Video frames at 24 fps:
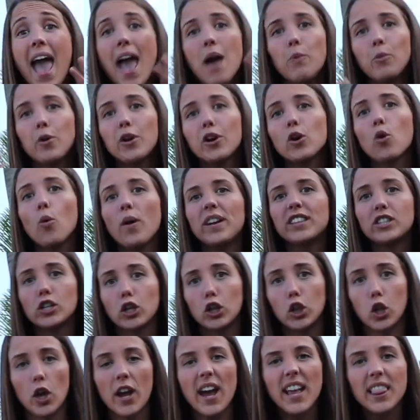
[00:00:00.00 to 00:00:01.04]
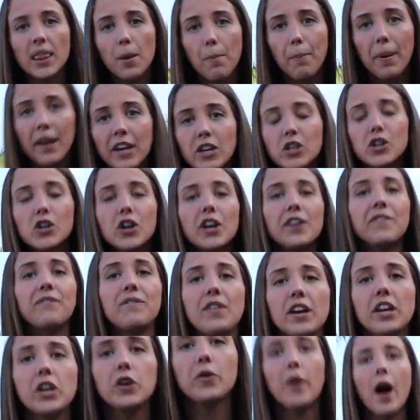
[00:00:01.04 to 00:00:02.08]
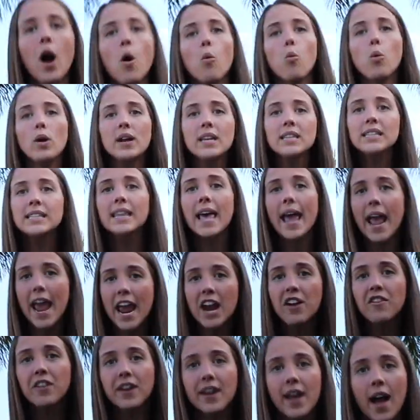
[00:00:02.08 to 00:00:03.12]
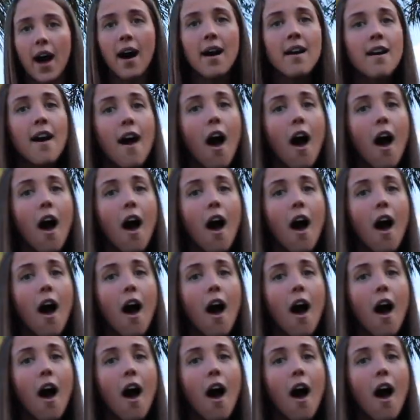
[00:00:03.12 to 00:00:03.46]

And we're going to look at the picture and figure out what is the area